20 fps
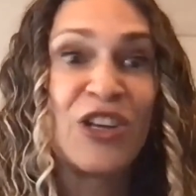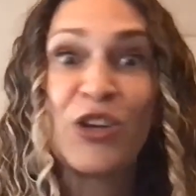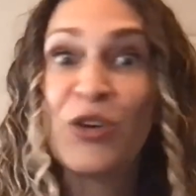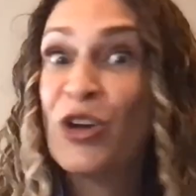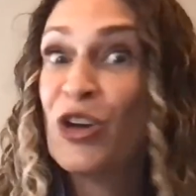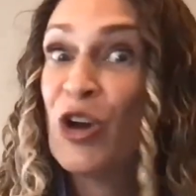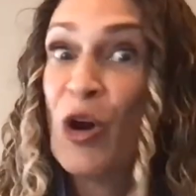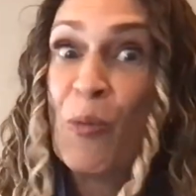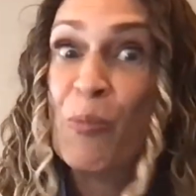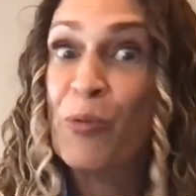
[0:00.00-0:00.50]

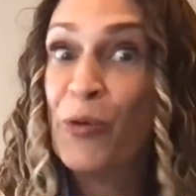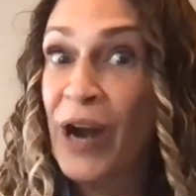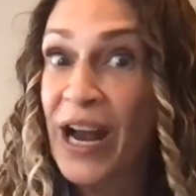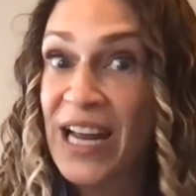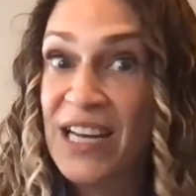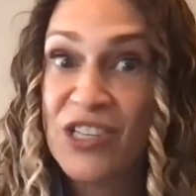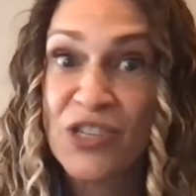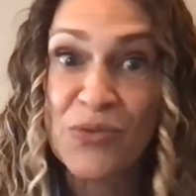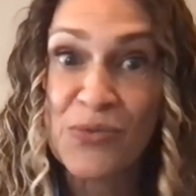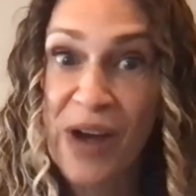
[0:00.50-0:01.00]
You can go
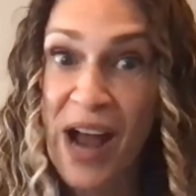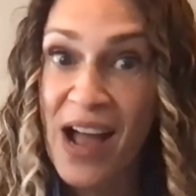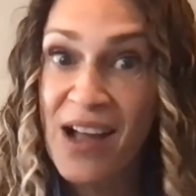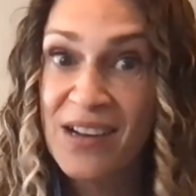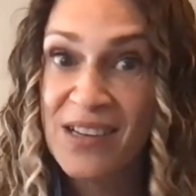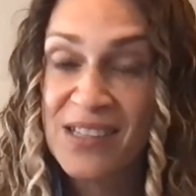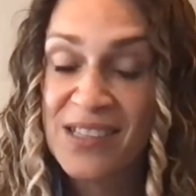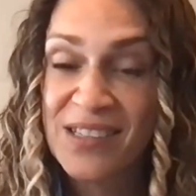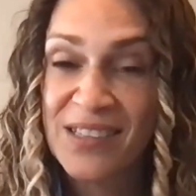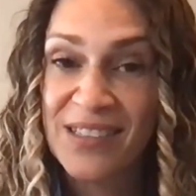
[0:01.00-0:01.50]
brand
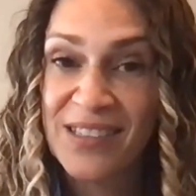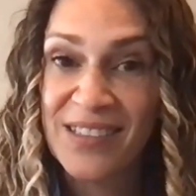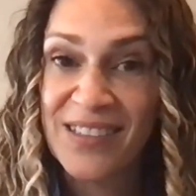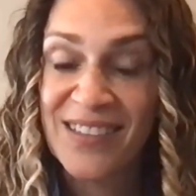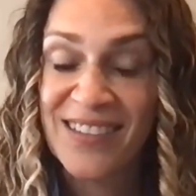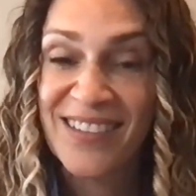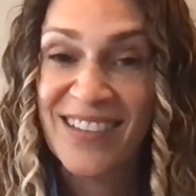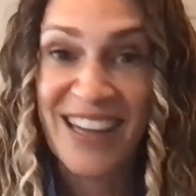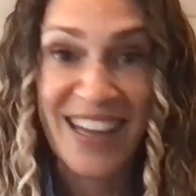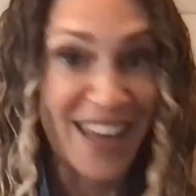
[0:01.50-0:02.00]
direct
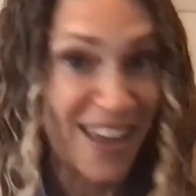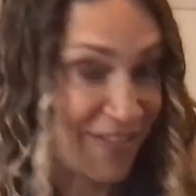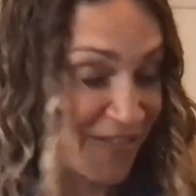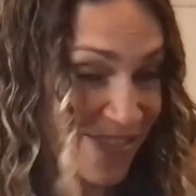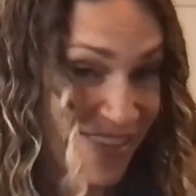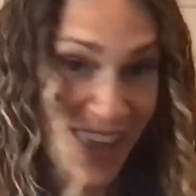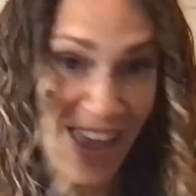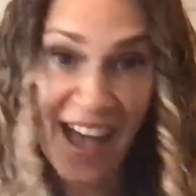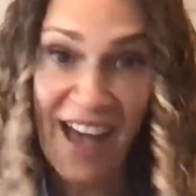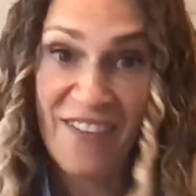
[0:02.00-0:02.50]

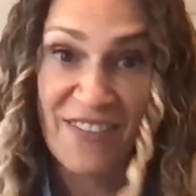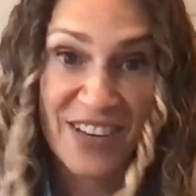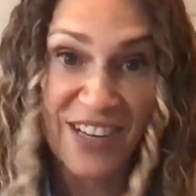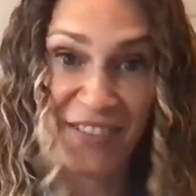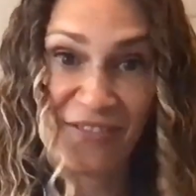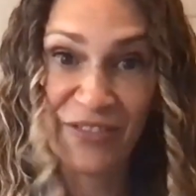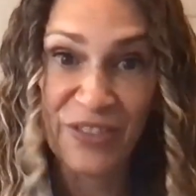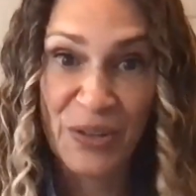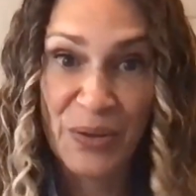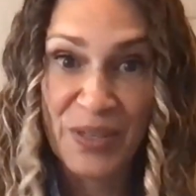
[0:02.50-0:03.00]
if they have
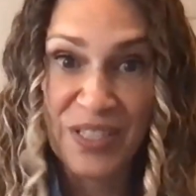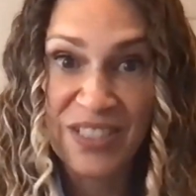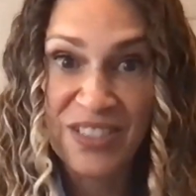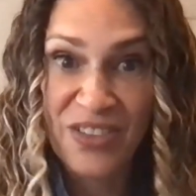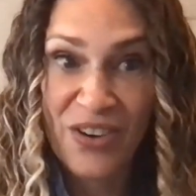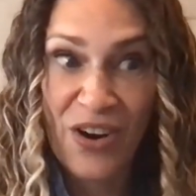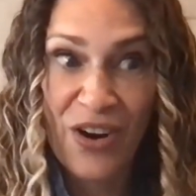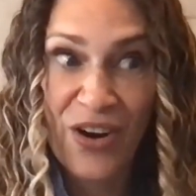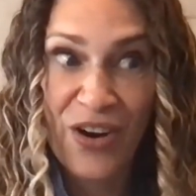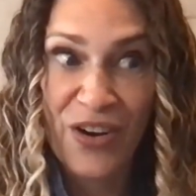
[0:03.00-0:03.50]
an
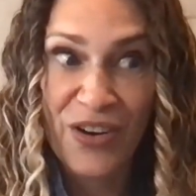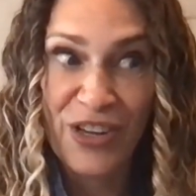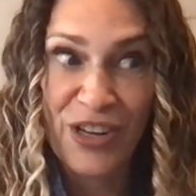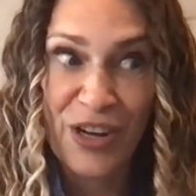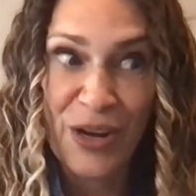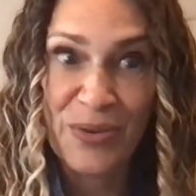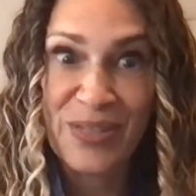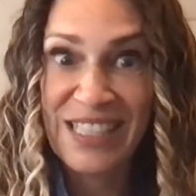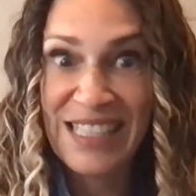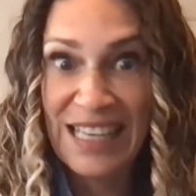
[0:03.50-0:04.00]
influencer,
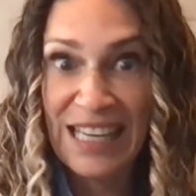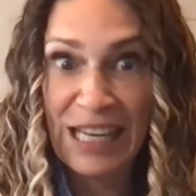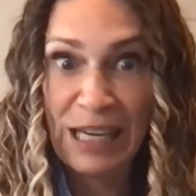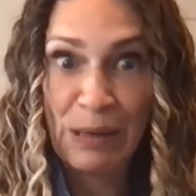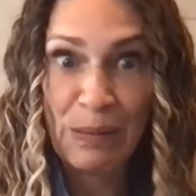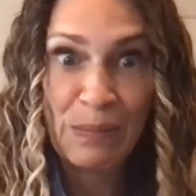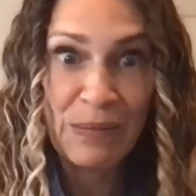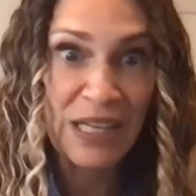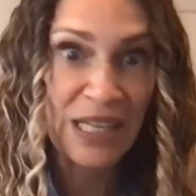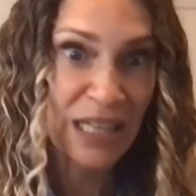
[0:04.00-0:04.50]
you know,
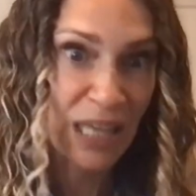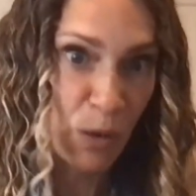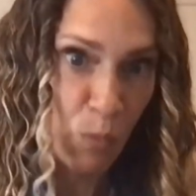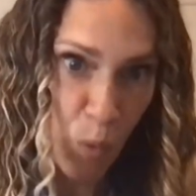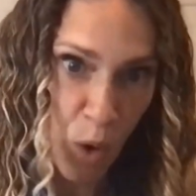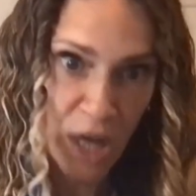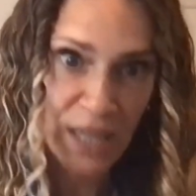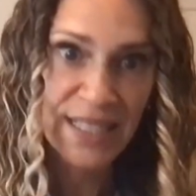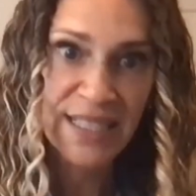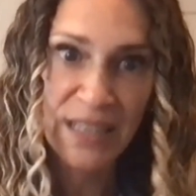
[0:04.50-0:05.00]
team that they
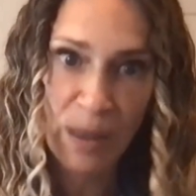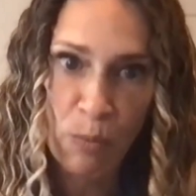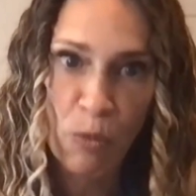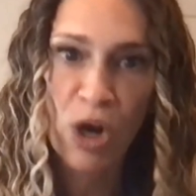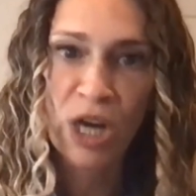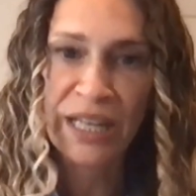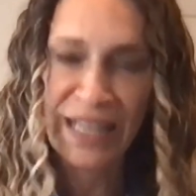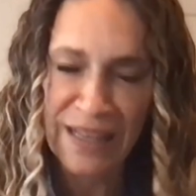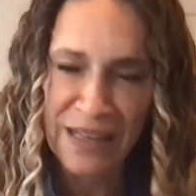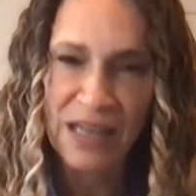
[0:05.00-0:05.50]
want
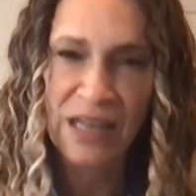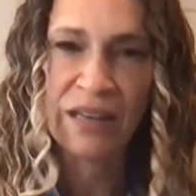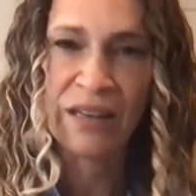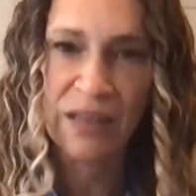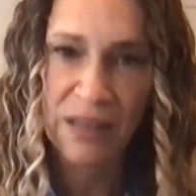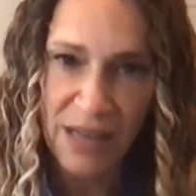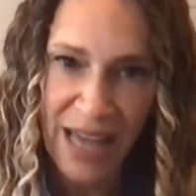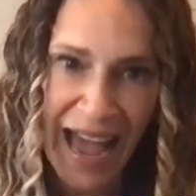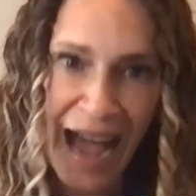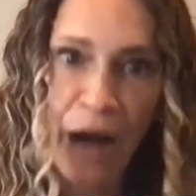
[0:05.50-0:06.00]
someone
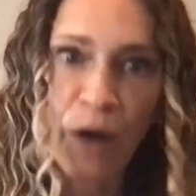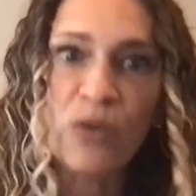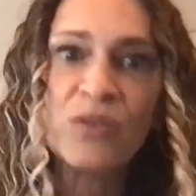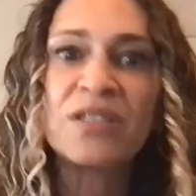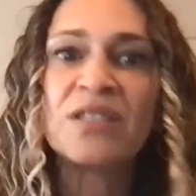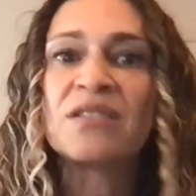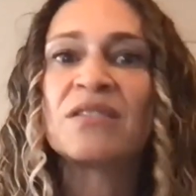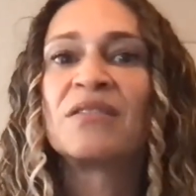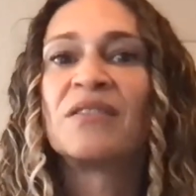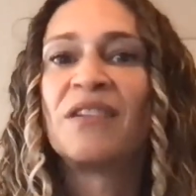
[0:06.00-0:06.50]
in
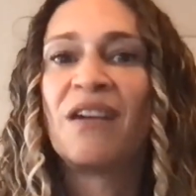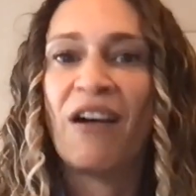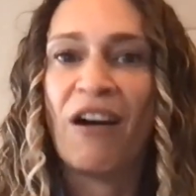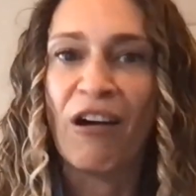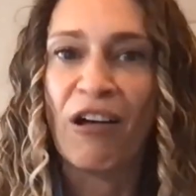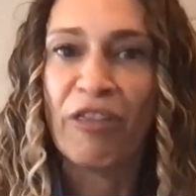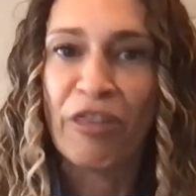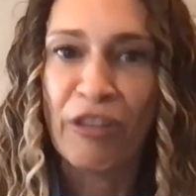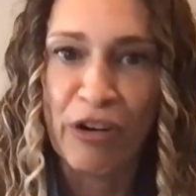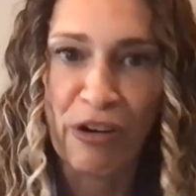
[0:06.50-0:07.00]
house
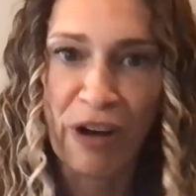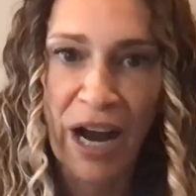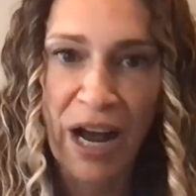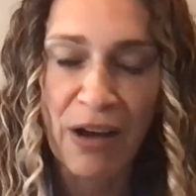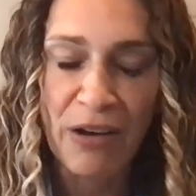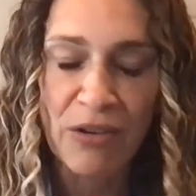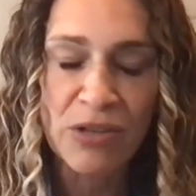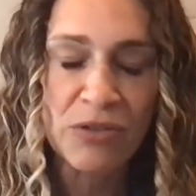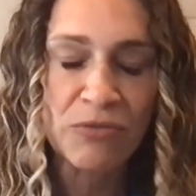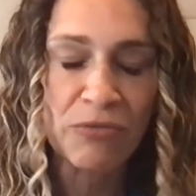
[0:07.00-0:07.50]
on the
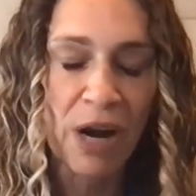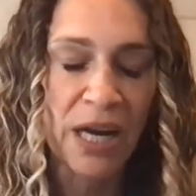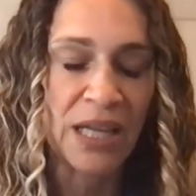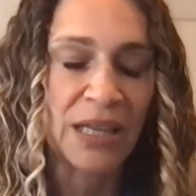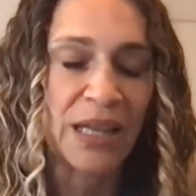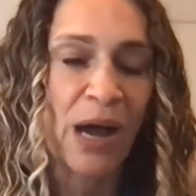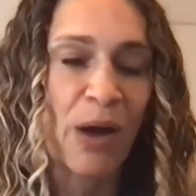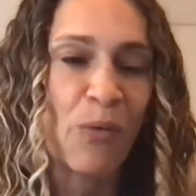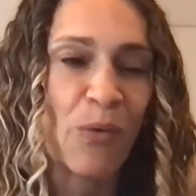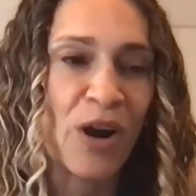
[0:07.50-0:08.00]
ground
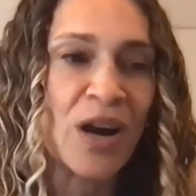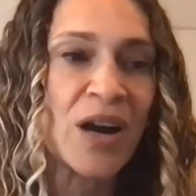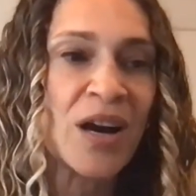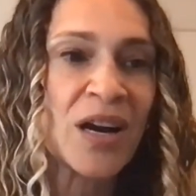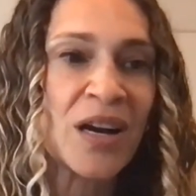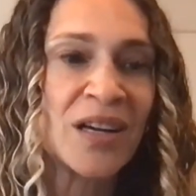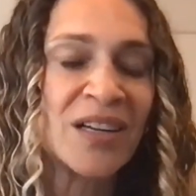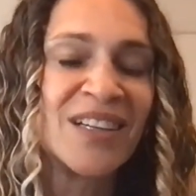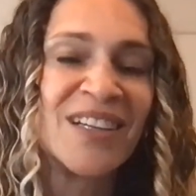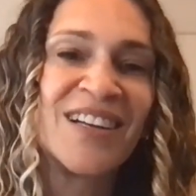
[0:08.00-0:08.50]
running that
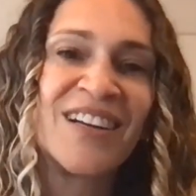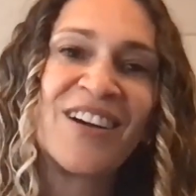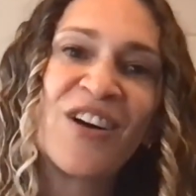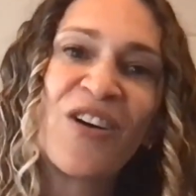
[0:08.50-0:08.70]
work.